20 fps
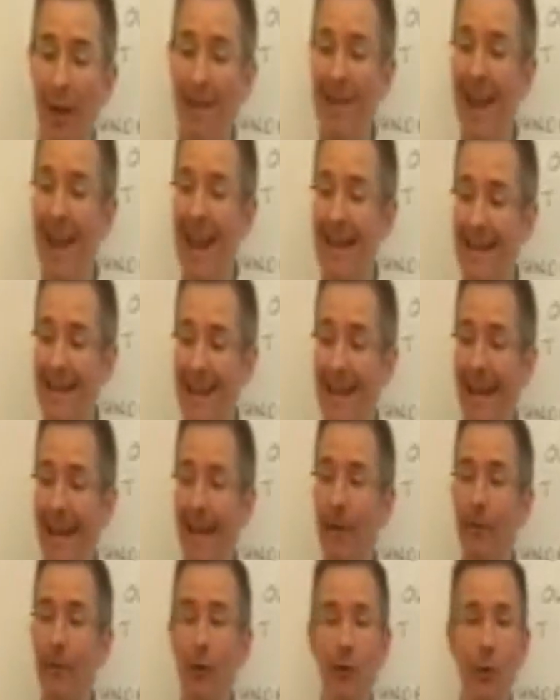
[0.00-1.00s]
say, 10
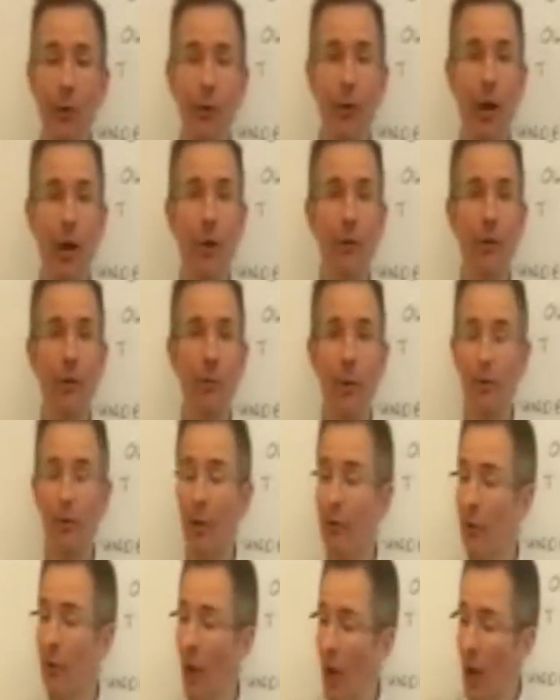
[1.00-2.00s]
years since you started the
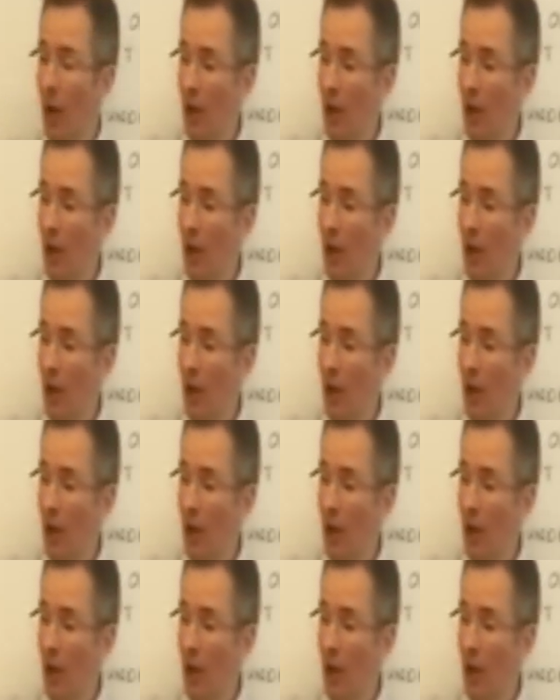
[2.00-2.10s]
business,